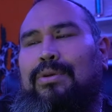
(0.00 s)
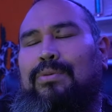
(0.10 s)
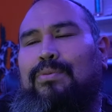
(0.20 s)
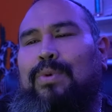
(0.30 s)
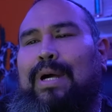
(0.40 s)

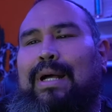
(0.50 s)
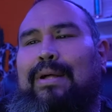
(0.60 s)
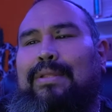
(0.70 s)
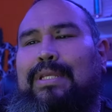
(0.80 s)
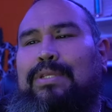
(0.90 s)

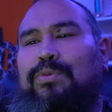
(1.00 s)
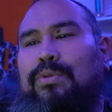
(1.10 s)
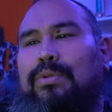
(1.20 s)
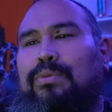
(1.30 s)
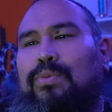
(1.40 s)
while this
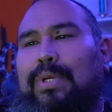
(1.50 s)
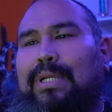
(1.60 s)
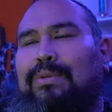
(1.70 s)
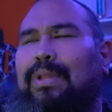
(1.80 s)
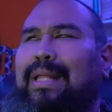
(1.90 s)

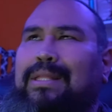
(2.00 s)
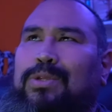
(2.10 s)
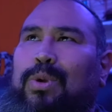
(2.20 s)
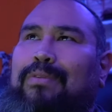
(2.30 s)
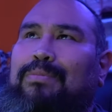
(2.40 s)
one, like the
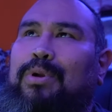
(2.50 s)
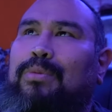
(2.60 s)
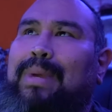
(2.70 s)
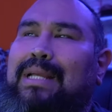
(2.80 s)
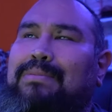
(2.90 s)
12 Pro
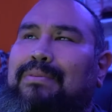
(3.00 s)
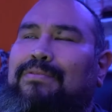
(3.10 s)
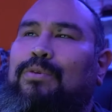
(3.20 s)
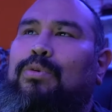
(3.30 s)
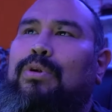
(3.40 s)
Max
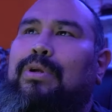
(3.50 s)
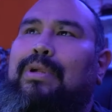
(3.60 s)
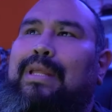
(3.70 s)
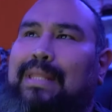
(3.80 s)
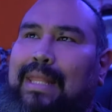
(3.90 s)
before,
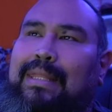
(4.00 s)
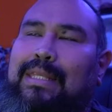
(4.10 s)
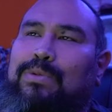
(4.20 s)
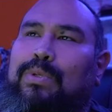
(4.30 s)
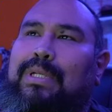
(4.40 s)
and then
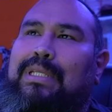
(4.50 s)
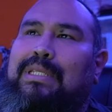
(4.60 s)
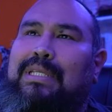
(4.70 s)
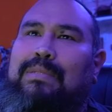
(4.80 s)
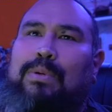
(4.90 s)
this one is
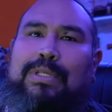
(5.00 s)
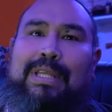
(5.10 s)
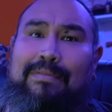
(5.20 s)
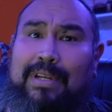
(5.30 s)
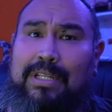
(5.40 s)

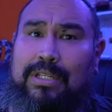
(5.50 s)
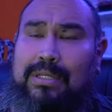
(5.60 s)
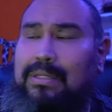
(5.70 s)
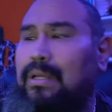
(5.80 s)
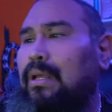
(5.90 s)
6.7
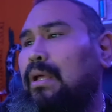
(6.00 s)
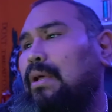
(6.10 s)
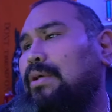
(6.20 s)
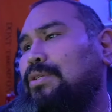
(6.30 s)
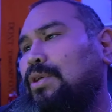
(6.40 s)
inches.
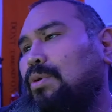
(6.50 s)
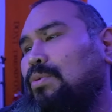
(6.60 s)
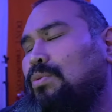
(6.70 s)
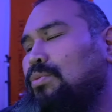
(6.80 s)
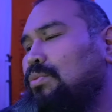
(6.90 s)

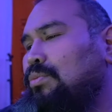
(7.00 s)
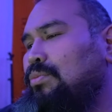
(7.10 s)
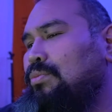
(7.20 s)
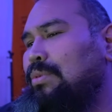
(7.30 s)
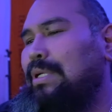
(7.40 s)
So
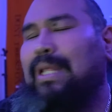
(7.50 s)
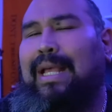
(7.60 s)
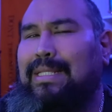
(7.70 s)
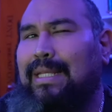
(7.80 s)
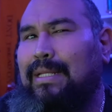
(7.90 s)
like
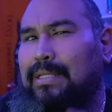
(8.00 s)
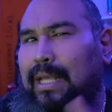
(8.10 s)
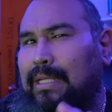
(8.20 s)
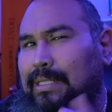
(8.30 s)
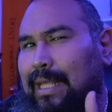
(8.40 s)
I said, it's like
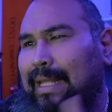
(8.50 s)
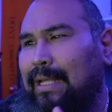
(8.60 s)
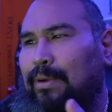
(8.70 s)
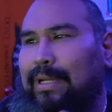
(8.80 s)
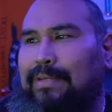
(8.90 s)
a slight
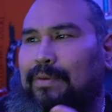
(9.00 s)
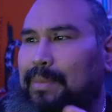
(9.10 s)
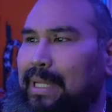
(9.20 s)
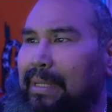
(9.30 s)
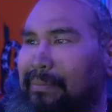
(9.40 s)
increase for
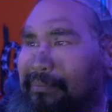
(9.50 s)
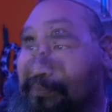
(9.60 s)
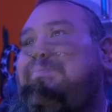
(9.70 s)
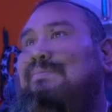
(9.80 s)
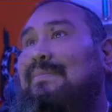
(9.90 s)
me.
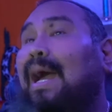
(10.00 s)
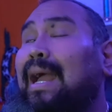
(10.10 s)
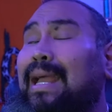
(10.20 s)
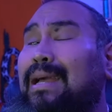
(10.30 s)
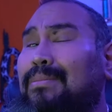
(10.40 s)
I
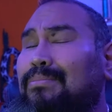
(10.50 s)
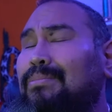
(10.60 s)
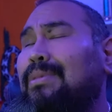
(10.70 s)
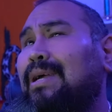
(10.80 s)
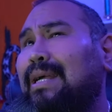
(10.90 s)

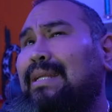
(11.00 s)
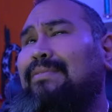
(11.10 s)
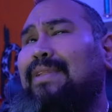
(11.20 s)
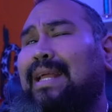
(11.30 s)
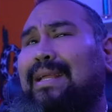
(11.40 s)
am kind
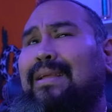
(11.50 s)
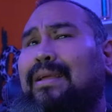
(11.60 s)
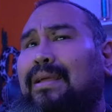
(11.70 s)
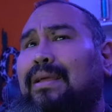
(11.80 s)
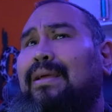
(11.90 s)
of like
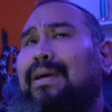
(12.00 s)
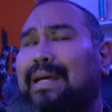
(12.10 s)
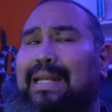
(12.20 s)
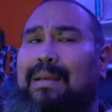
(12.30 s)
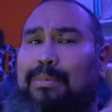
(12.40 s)

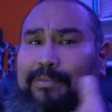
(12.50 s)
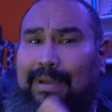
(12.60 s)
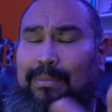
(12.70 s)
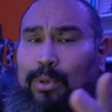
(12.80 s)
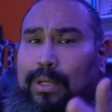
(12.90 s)
an Apple
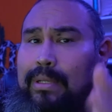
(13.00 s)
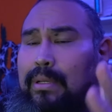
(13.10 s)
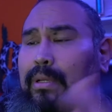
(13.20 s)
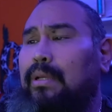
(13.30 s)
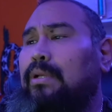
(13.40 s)
fanboy,
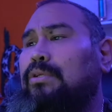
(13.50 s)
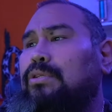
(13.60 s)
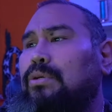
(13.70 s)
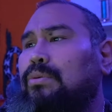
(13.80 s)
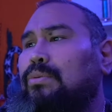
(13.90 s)

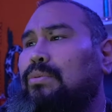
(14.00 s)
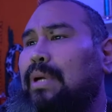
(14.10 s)
so